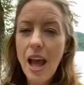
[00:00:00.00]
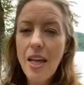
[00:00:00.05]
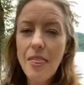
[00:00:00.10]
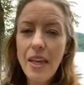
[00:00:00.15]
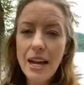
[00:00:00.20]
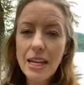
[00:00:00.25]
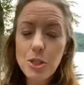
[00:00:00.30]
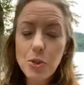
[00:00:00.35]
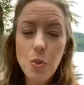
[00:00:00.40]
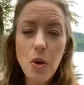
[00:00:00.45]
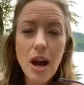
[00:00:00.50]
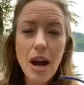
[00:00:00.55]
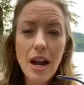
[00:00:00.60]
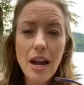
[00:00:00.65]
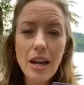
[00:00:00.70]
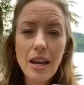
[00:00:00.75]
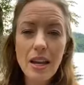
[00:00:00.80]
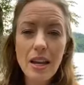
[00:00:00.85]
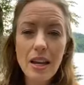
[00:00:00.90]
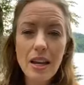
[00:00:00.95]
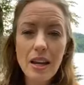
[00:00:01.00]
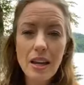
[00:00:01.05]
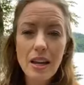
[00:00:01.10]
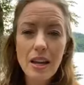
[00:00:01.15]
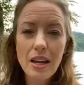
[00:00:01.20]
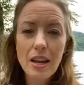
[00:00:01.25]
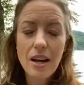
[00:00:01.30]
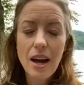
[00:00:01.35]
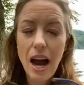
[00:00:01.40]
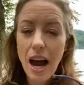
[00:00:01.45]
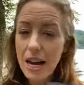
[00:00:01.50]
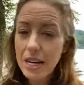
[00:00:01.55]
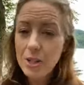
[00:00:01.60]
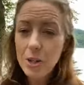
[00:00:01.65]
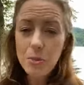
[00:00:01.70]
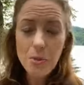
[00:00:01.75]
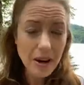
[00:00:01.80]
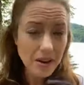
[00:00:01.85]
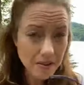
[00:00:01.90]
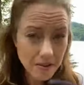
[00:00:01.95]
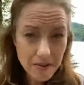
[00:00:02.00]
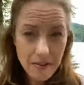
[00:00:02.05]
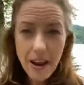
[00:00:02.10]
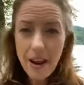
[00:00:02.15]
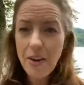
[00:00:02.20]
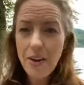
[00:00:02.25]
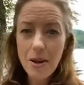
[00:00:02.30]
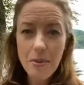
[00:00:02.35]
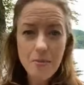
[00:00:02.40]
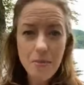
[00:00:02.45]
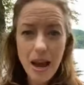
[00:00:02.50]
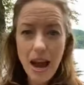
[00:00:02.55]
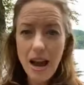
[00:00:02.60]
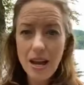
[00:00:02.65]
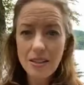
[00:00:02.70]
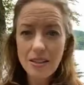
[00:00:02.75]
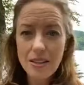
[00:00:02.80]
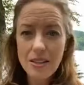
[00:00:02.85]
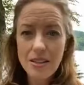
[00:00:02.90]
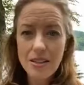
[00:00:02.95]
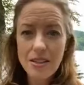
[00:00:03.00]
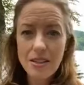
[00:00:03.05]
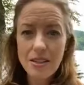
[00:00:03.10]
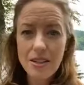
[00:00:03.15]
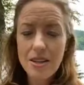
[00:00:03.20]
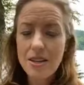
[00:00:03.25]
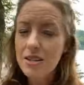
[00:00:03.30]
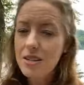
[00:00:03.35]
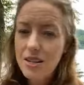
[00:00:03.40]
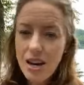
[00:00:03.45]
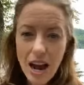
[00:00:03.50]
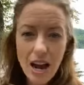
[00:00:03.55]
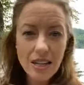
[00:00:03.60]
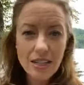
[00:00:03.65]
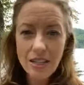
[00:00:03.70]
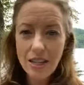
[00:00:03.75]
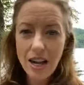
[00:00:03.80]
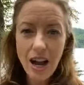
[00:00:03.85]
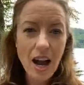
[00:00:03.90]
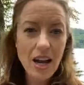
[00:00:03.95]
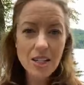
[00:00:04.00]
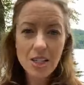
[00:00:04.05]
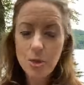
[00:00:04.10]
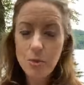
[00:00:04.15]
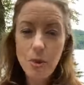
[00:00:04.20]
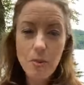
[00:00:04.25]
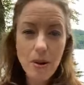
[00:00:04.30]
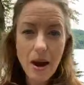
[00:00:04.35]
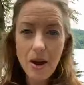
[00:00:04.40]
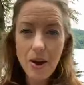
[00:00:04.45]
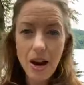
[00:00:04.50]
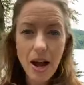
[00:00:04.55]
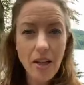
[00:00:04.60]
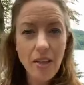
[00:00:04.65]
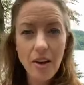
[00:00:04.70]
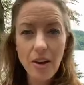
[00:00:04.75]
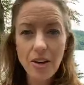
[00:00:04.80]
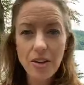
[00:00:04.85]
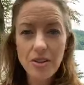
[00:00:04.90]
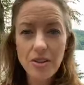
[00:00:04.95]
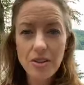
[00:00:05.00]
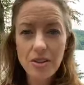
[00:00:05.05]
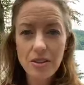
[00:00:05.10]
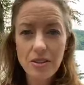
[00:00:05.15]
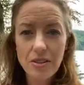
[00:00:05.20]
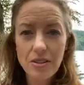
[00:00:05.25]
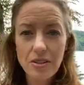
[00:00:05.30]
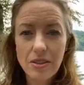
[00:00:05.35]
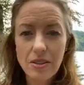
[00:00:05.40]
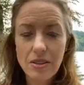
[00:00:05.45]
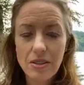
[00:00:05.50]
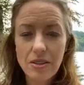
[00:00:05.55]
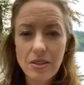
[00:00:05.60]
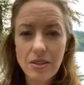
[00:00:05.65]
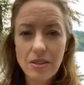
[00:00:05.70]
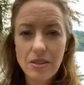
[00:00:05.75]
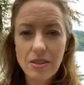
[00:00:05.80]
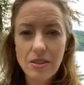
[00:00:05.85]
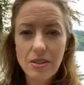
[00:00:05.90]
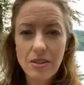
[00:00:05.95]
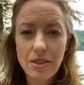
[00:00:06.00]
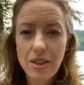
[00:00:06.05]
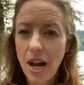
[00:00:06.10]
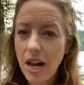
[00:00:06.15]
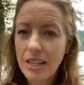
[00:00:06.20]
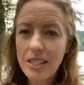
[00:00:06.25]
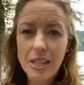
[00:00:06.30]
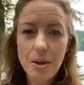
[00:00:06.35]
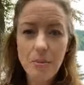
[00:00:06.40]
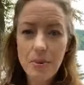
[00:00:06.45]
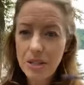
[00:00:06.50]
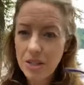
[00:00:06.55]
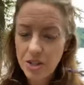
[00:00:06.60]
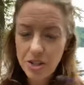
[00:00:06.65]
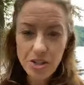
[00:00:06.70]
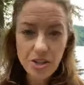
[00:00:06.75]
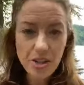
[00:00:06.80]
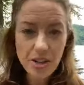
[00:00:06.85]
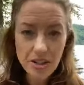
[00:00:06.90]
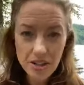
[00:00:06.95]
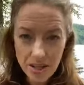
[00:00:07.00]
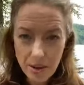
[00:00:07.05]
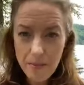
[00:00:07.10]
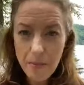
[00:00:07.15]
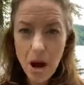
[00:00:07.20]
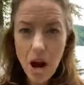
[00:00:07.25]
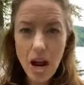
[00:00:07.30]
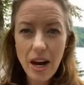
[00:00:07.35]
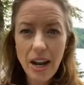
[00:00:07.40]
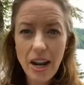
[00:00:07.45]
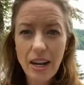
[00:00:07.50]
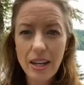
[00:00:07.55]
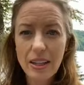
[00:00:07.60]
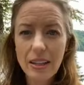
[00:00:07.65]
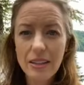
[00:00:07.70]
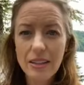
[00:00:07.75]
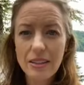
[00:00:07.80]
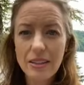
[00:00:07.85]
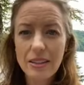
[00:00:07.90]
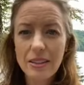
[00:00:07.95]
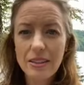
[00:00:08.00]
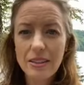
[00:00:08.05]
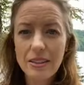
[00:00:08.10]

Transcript: And that's why I do my very best not to gossip about others. Gossip is demonic.